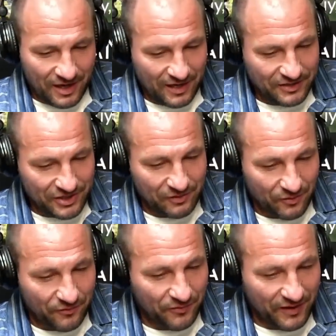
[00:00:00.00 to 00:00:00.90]
uh,
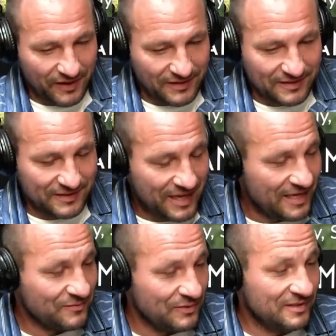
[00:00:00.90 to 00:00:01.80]
General Flynn's
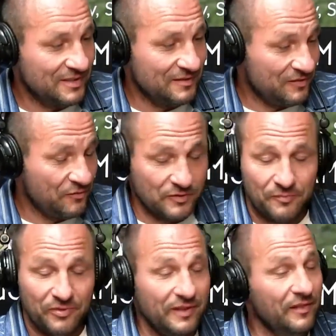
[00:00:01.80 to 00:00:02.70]
case was
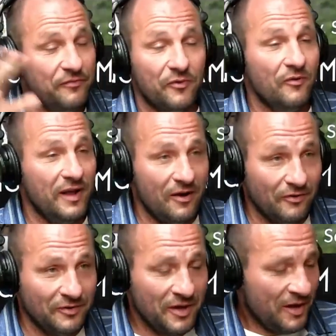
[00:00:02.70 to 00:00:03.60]
completely thrown
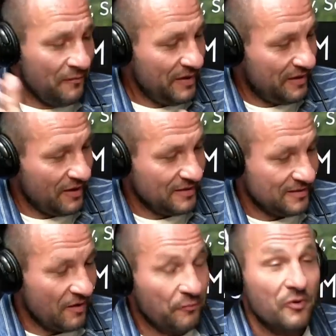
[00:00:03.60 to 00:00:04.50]
out
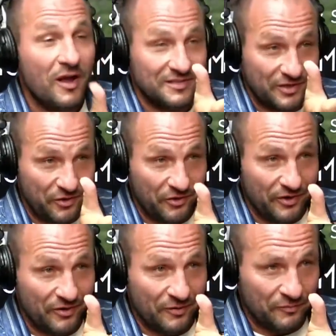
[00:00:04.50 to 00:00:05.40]
because of
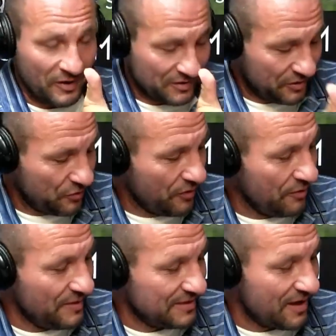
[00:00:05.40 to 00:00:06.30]
prosecutorial
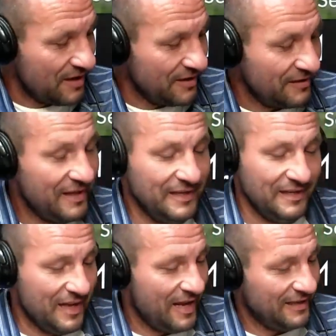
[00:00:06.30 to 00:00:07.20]
prosecutorial misconduct. They
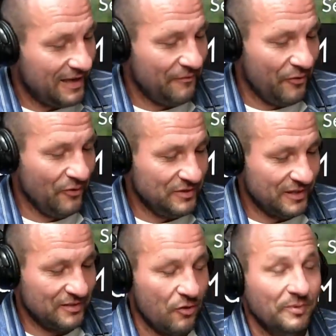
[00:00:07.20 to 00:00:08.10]
did not divulge
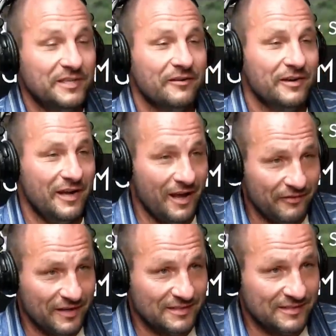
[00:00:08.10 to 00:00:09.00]
exculpatory
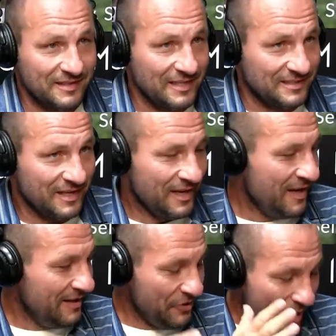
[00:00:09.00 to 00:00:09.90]
evidence. That's right.
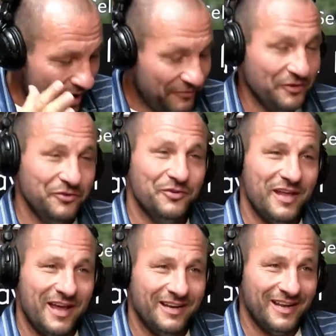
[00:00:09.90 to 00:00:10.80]
you have to do
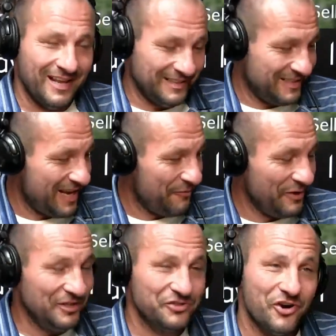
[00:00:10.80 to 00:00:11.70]
that at the time
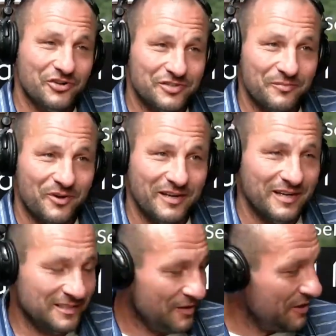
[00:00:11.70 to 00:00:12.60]
when you charge someone, and
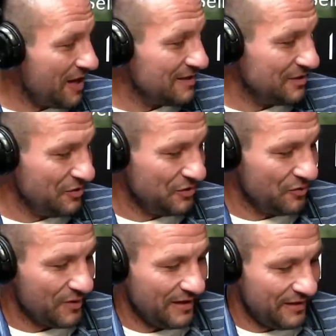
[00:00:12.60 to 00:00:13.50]
that's a
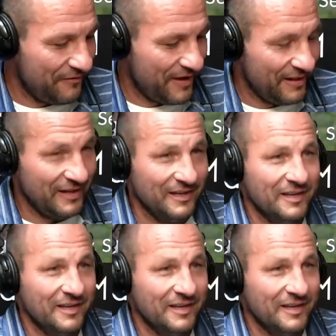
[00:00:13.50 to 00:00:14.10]
constitutional right. Same thing with J